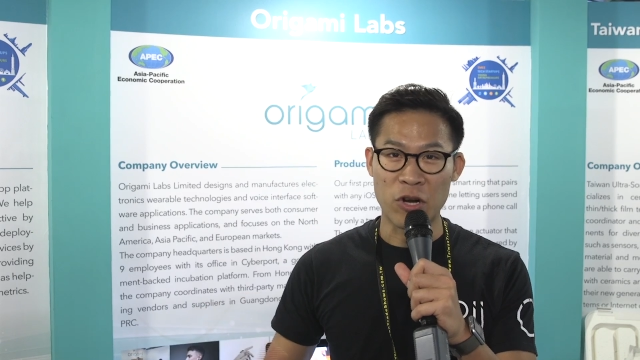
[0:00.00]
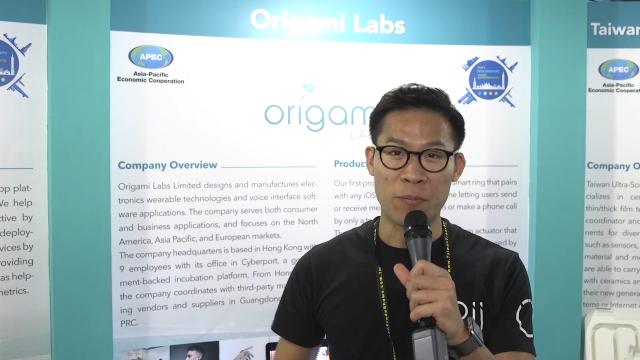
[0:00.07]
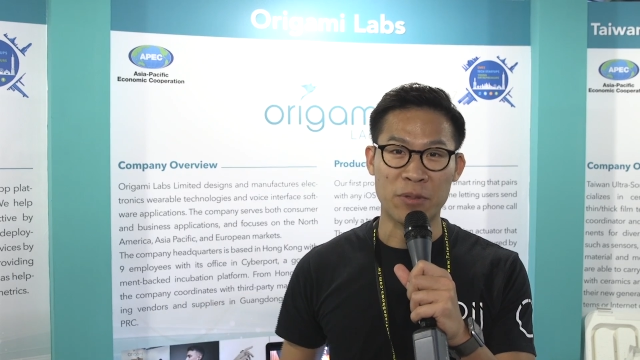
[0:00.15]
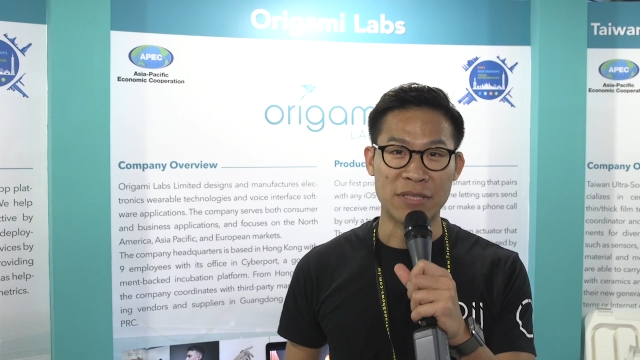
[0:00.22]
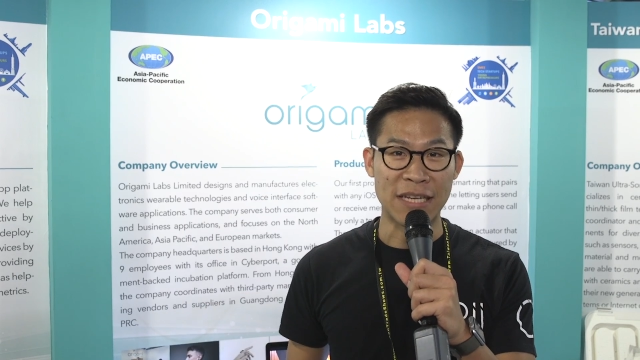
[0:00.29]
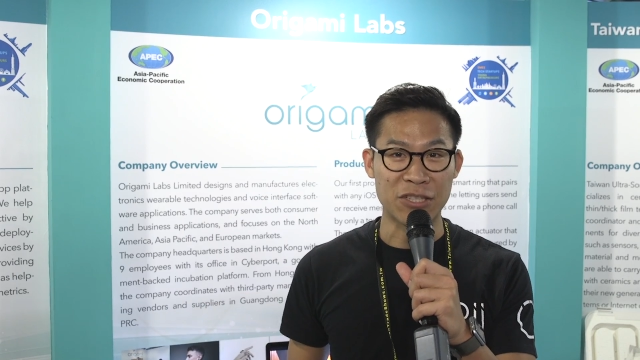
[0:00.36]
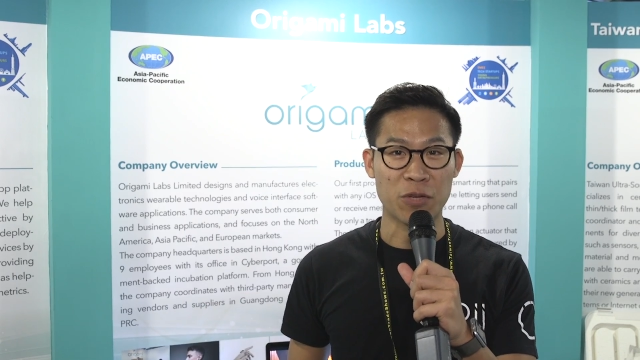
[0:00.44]

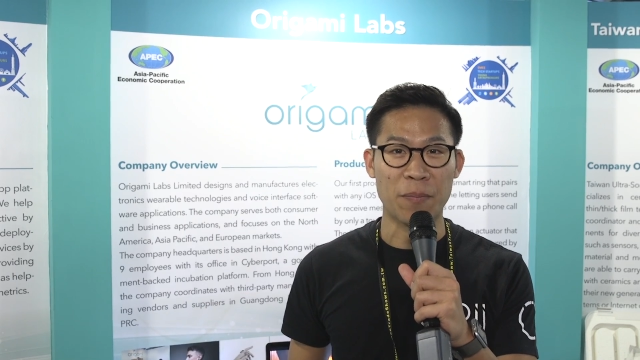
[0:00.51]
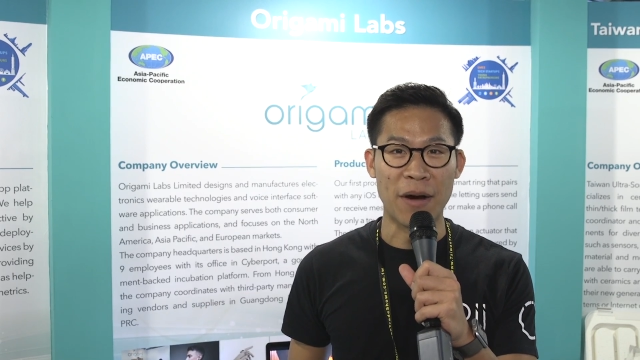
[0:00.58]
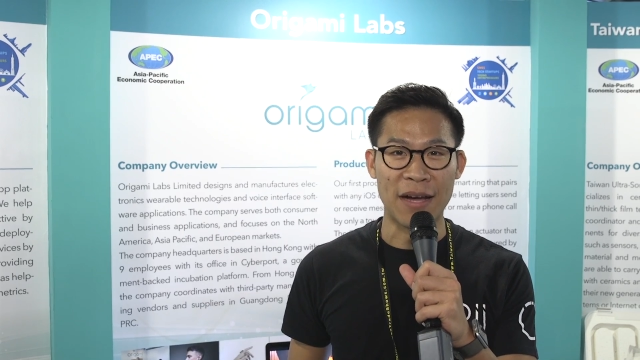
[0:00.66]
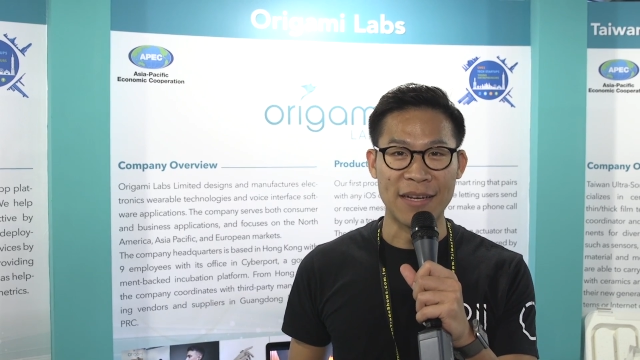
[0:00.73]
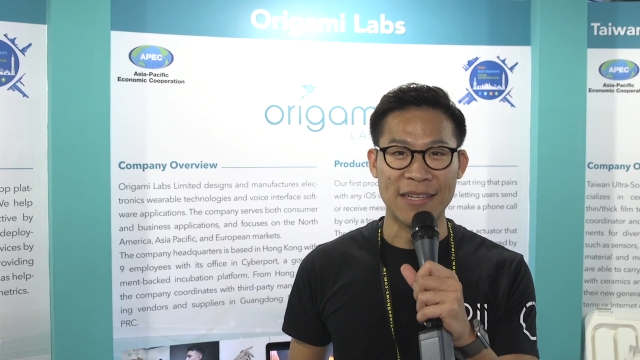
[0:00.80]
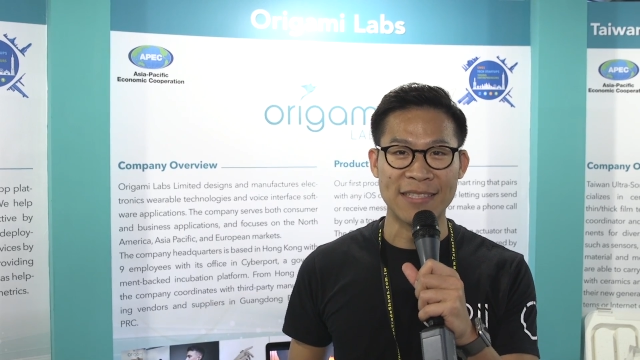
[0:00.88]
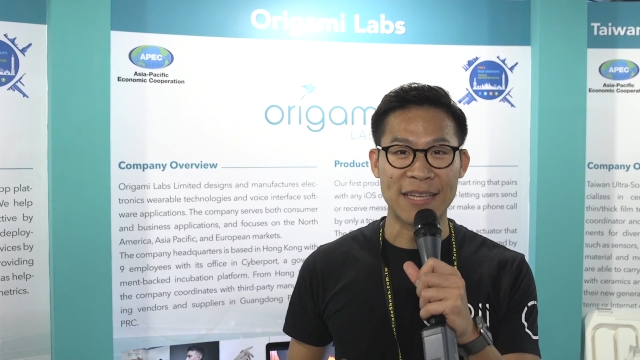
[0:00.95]
potential
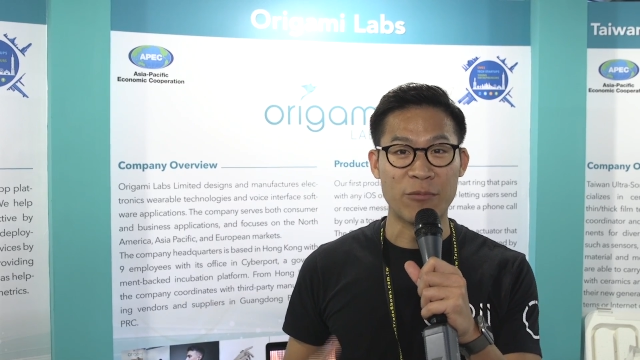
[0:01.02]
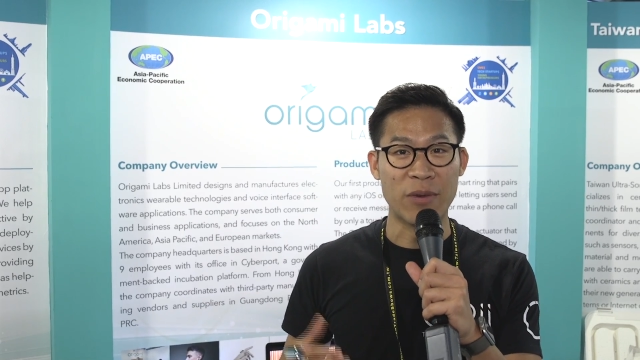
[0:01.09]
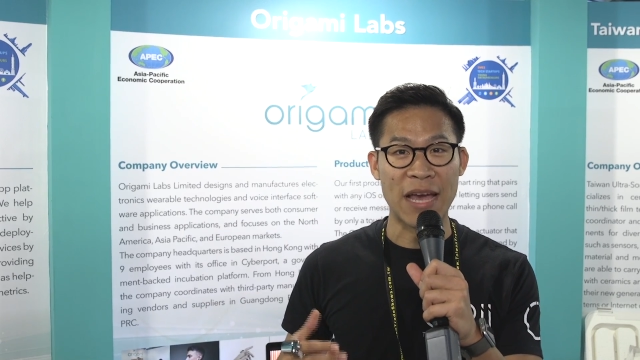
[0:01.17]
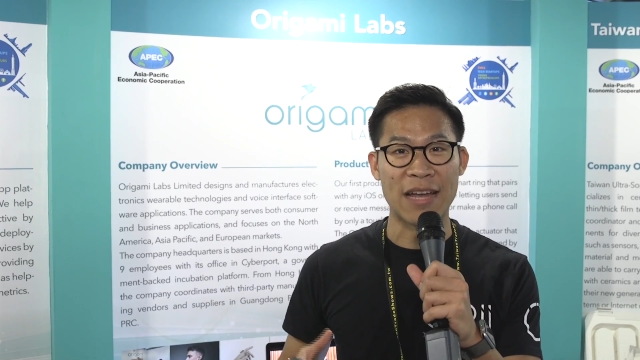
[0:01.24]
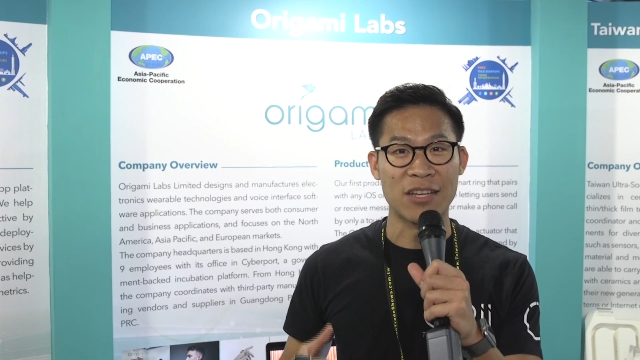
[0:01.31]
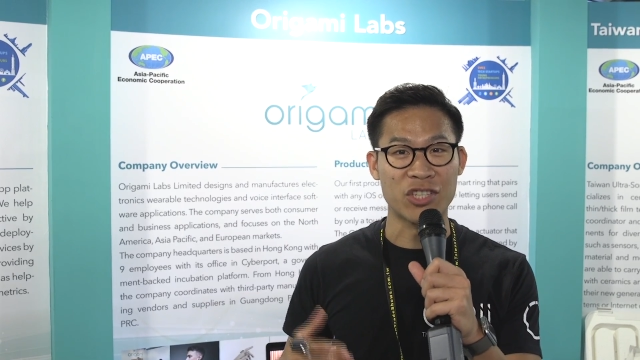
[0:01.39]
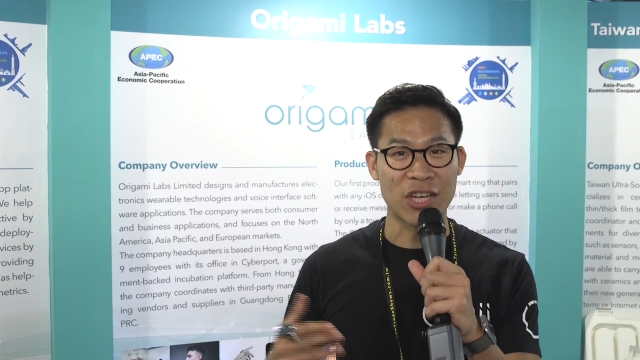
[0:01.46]
partners, and we
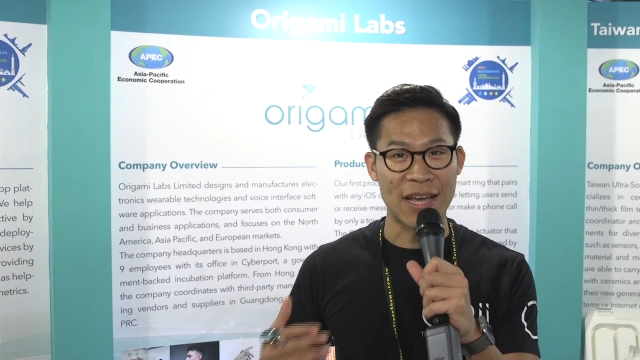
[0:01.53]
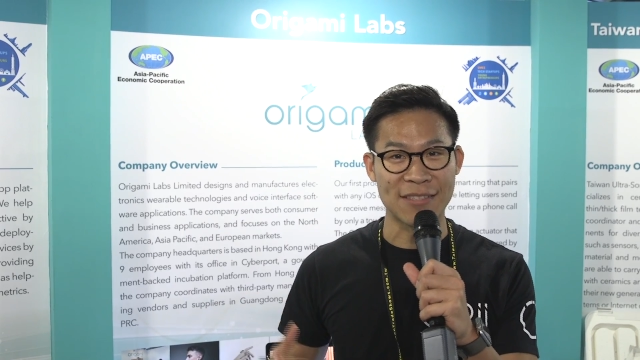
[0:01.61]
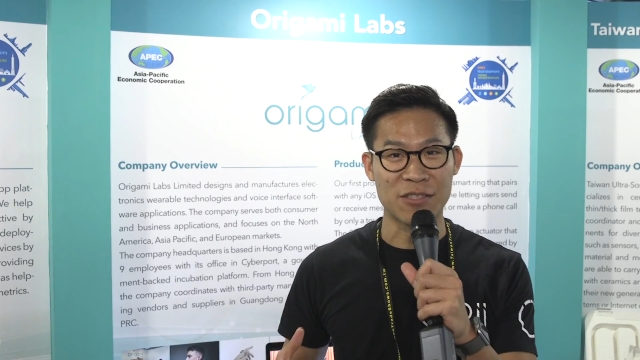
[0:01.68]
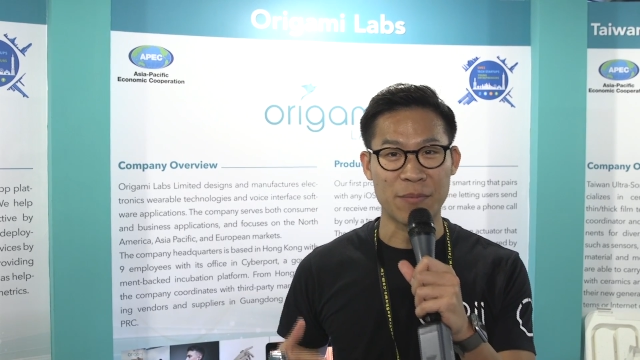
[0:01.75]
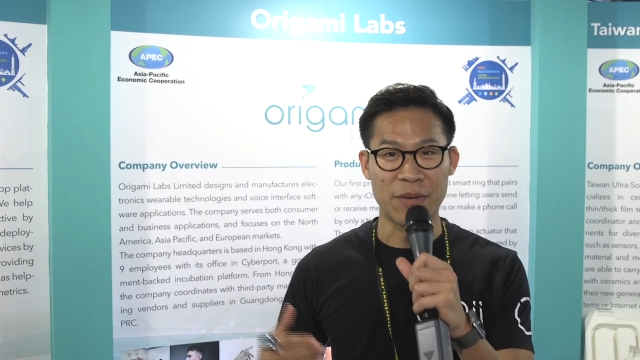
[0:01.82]
had a chance